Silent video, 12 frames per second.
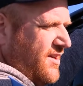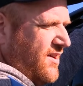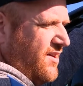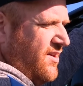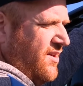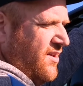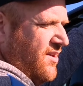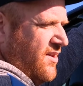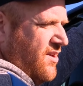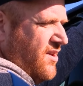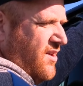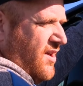going on
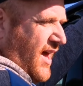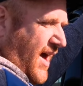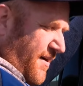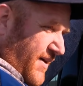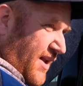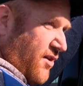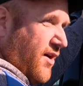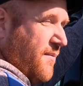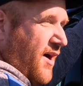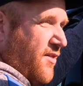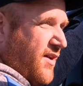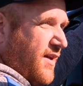with this? I got to go get
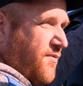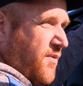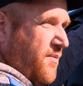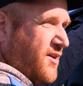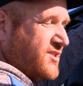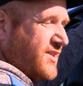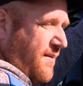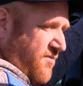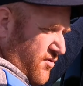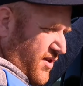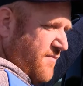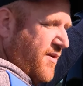my other kid from the bus stop.
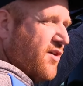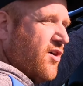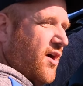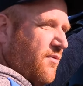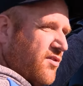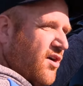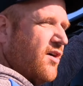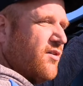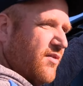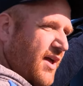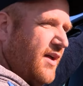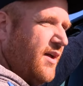So you give me a call. We'll talk. Okay, I